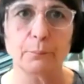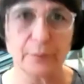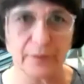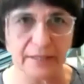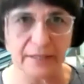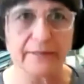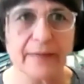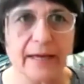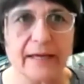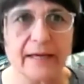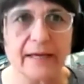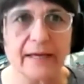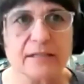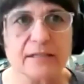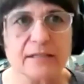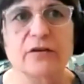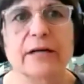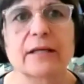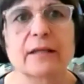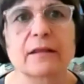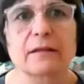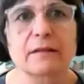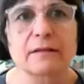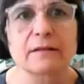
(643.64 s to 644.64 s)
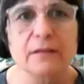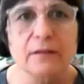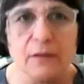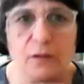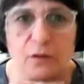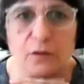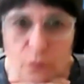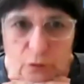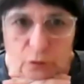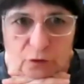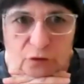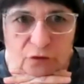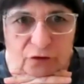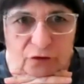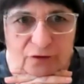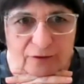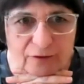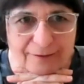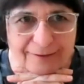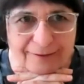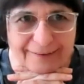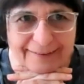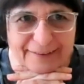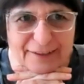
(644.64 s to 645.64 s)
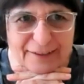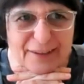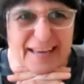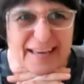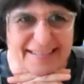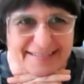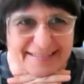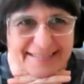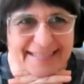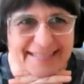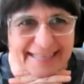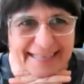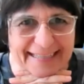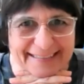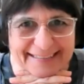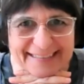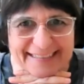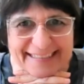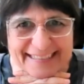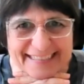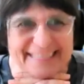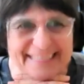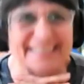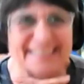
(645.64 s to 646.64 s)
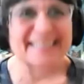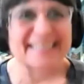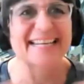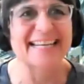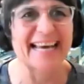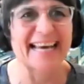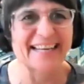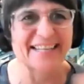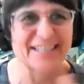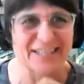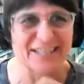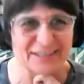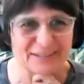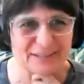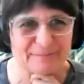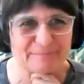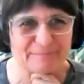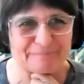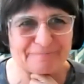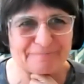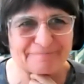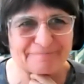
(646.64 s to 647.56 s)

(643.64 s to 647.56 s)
bring that strength to the course. So that's it in a nutshell.